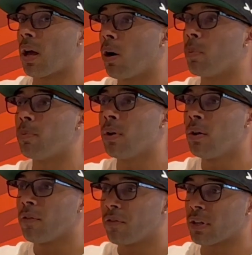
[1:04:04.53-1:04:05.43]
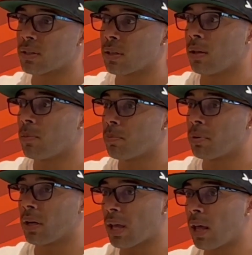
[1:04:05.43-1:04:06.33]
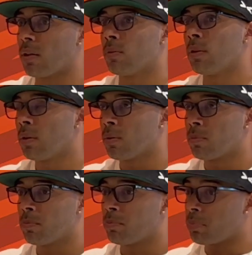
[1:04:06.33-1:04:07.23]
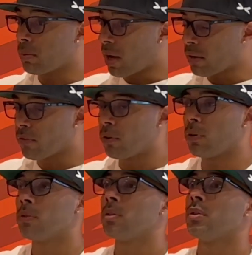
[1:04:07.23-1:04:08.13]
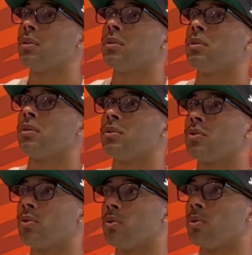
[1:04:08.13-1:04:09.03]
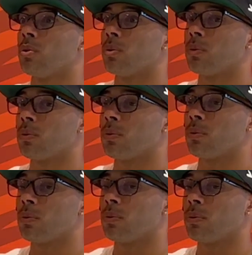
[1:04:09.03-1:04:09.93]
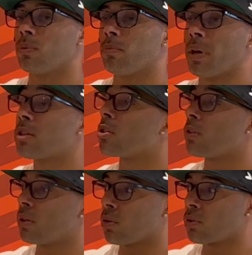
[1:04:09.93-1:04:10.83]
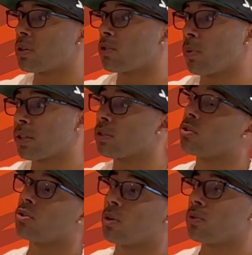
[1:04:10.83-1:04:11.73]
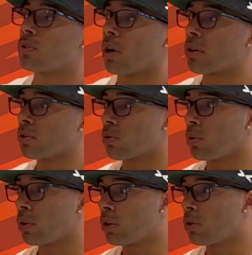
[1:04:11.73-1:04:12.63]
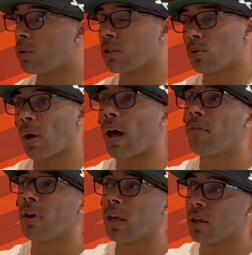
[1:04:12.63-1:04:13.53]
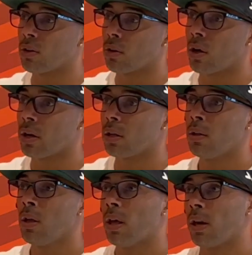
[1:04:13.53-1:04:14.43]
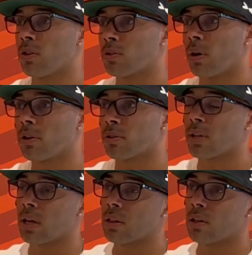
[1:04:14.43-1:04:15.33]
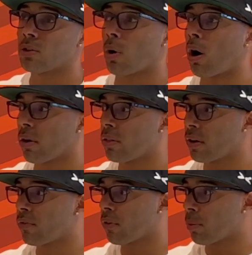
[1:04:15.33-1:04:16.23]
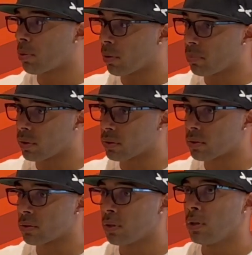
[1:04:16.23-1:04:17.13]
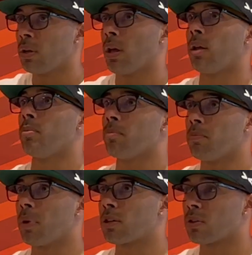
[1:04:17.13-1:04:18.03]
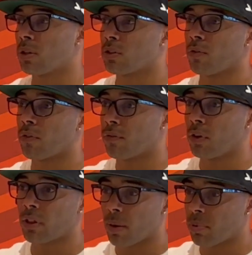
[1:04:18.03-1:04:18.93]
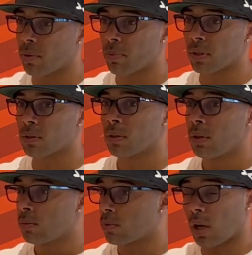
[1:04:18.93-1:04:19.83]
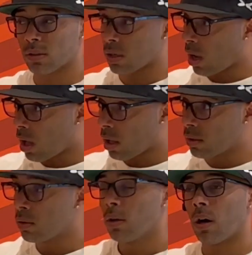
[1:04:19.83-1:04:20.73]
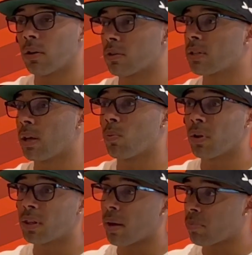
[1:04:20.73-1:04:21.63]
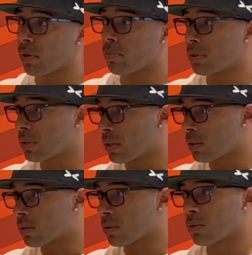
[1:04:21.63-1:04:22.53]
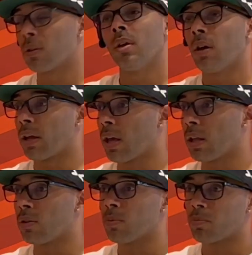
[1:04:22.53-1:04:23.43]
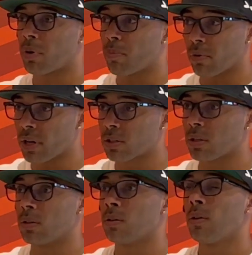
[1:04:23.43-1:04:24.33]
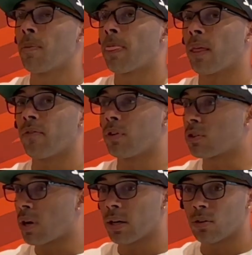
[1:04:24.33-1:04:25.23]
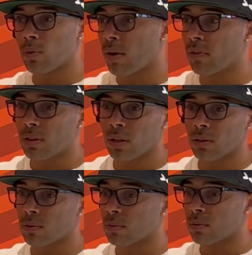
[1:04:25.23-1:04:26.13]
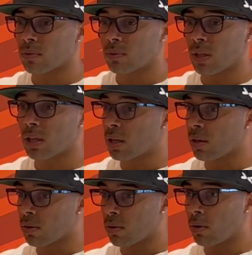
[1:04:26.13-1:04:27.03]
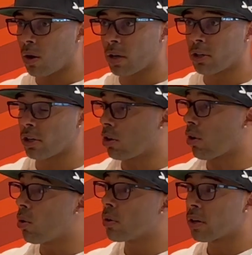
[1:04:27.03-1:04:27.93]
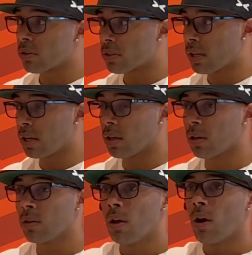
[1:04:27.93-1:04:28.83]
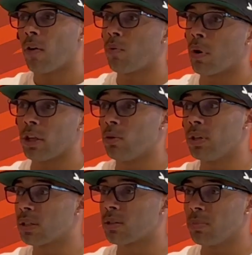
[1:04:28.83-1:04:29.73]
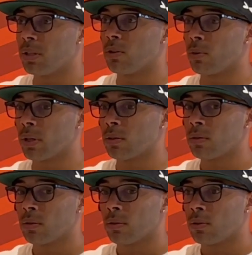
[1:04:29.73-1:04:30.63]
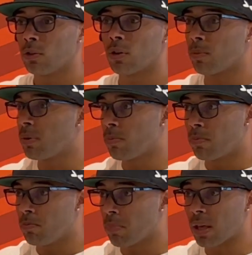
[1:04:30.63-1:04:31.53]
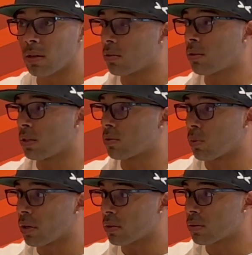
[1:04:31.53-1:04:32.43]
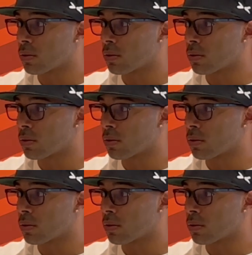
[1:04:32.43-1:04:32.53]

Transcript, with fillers: help fix it. But again, be mindful to make sure that those situations don't start controlling you, mm-hmm. that you mm-hmm. have a handle on it, and also understanding that you are there for a purpose. Yeah. And make sure that you fulfill that purpose. Talk to God, understand what that purpose is. Because again, preparation. If you're trying to do everything thinking under your own understanding of what you need to be doing, you could be making things worse.